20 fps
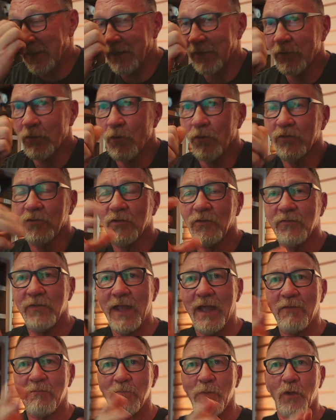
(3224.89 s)
And of course, if
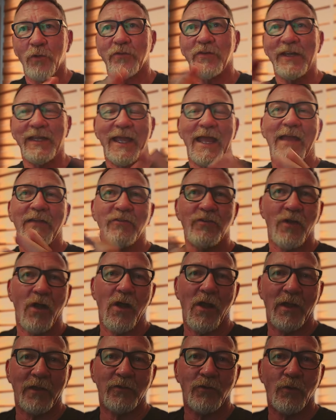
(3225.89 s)
you have multi-heads
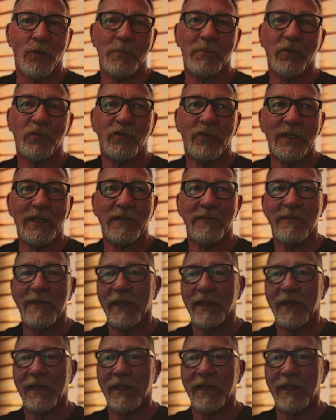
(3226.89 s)
on your machine,